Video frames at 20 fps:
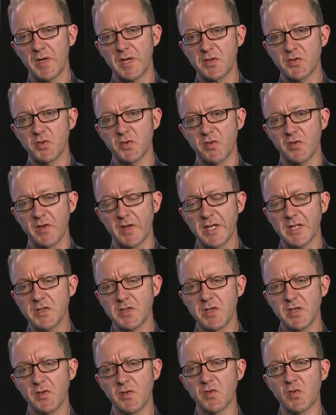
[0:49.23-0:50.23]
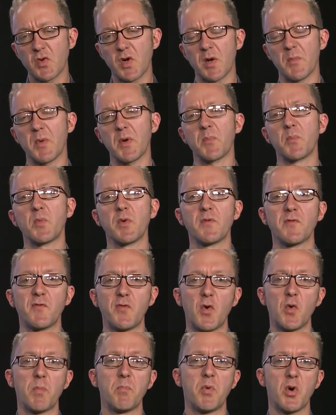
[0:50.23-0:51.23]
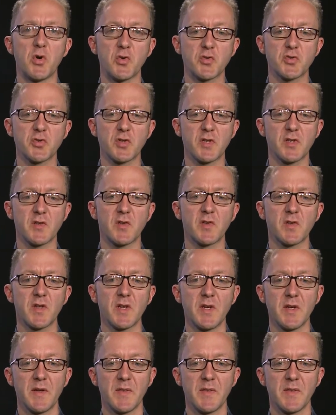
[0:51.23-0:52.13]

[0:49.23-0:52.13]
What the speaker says: natural selection is to come up with 4 postulates